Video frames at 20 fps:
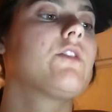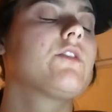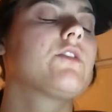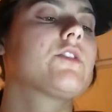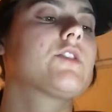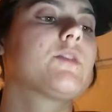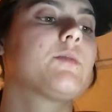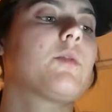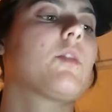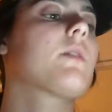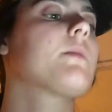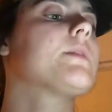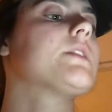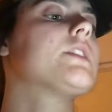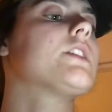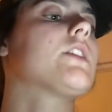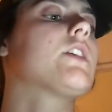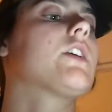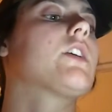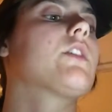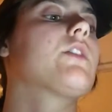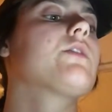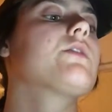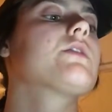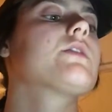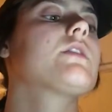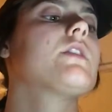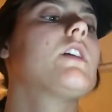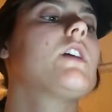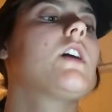Support
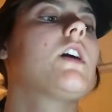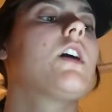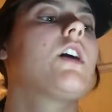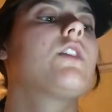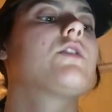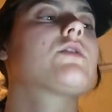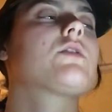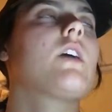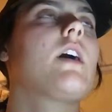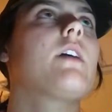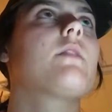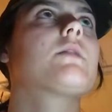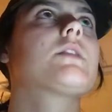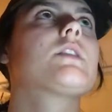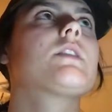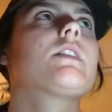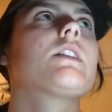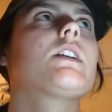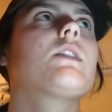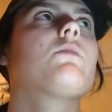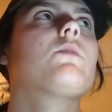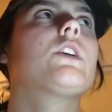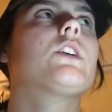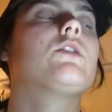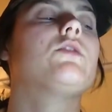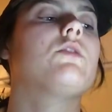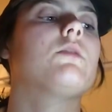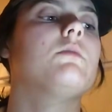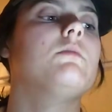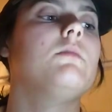materials. So I was thinking we could
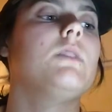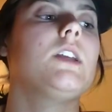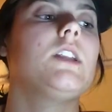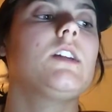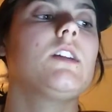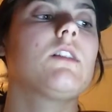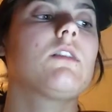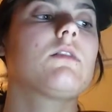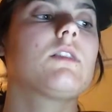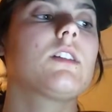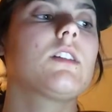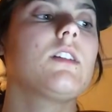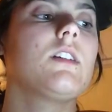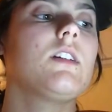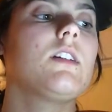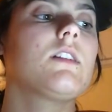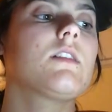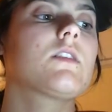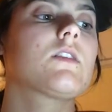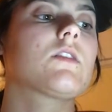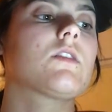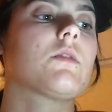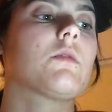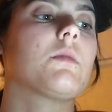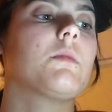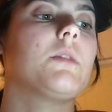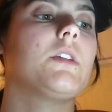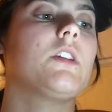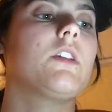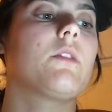do a media release. There
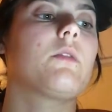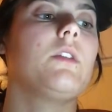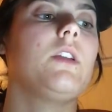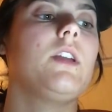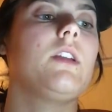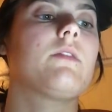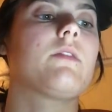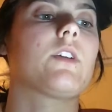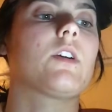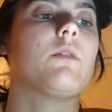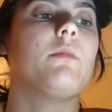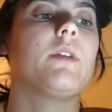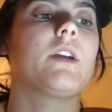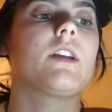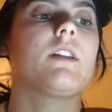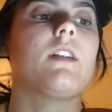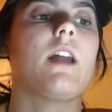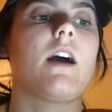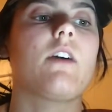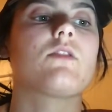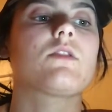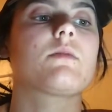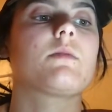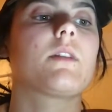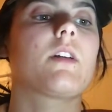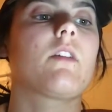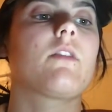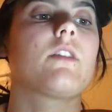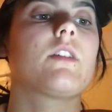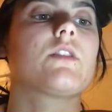would be no need for a big announcement
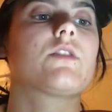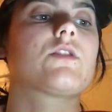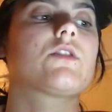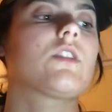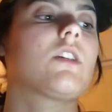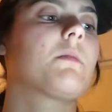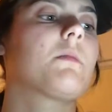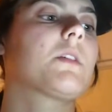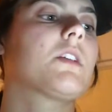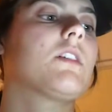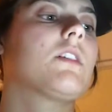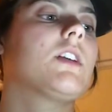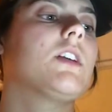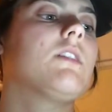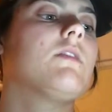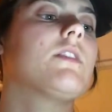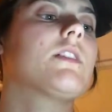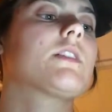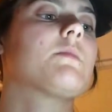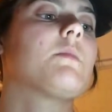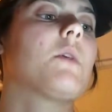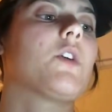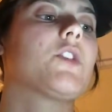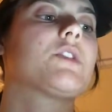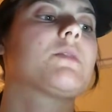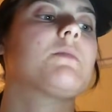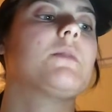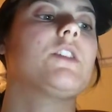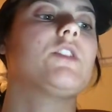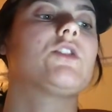on this. Trump could give a small
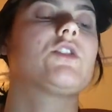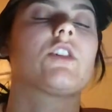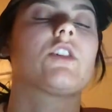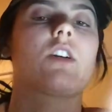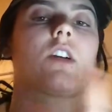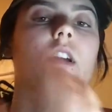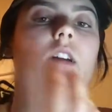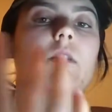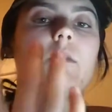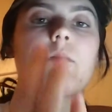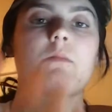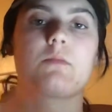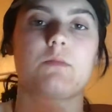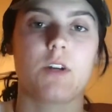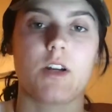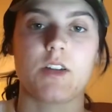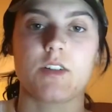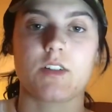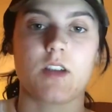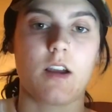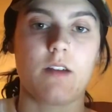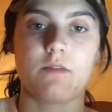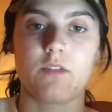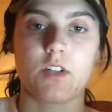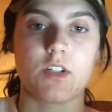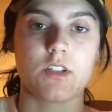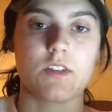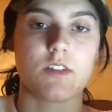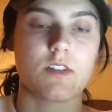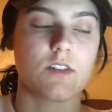speech during a press
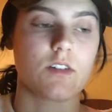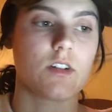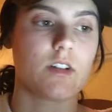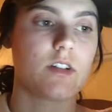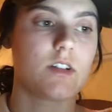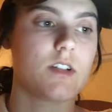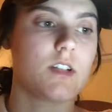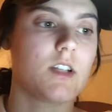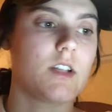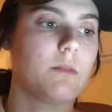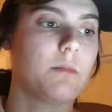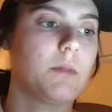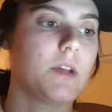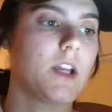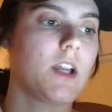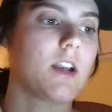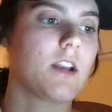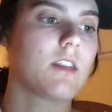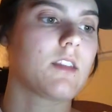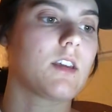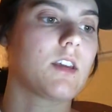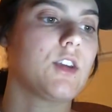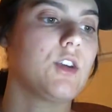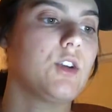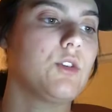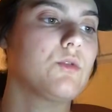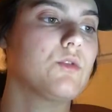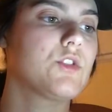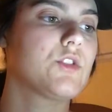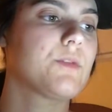conference. There didn't need to be anything
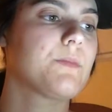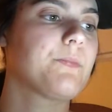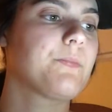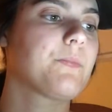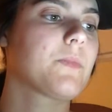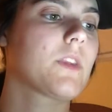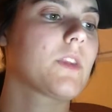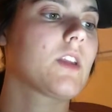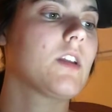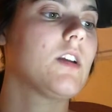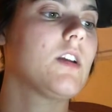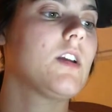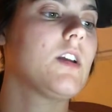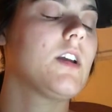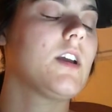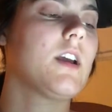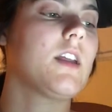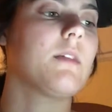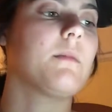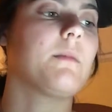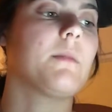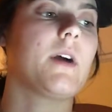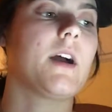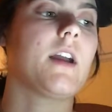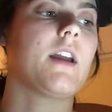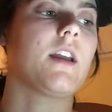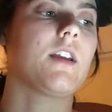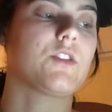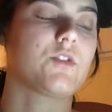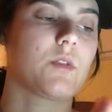huge. And then
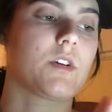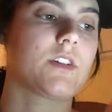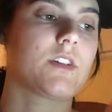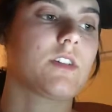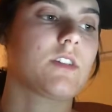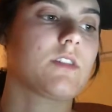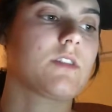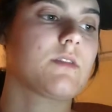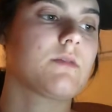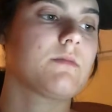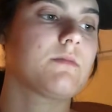my sources.